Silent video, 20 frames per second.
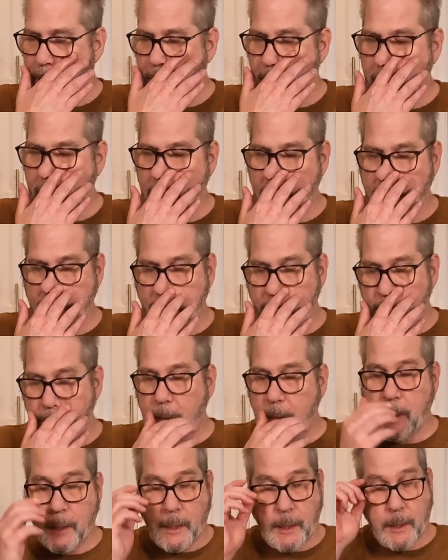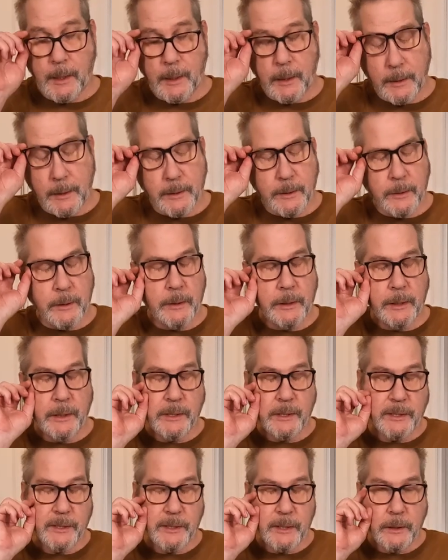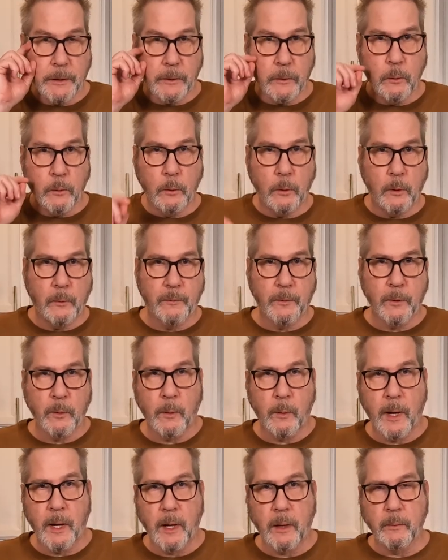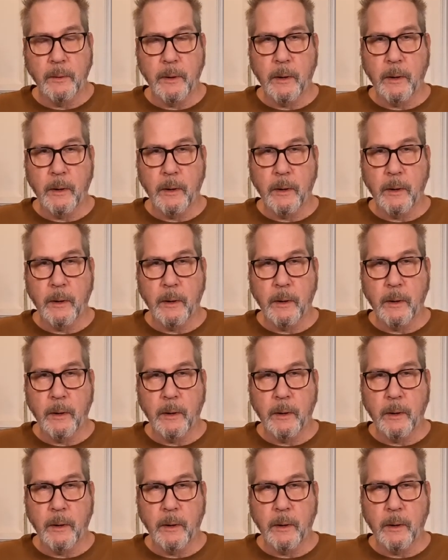and it's going to need to sit cool for a while.